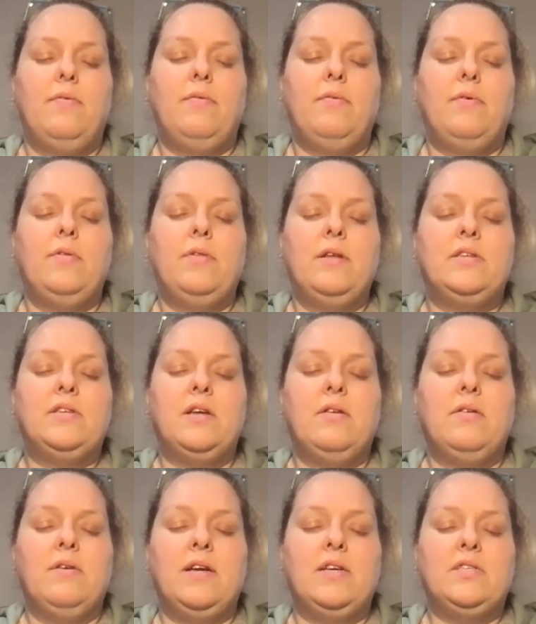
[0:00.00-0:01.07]
through the
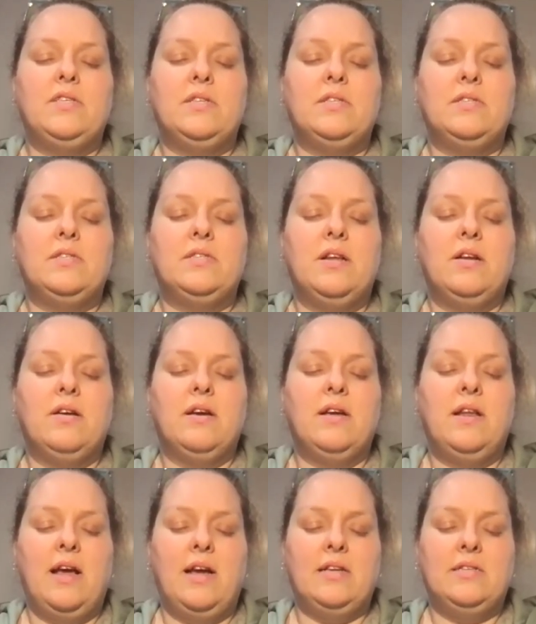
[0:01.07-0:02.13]
generations that are
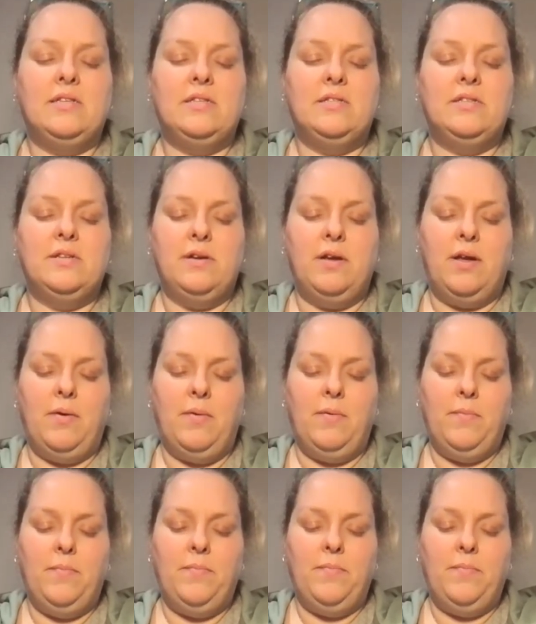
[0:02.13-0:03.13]
connected to you,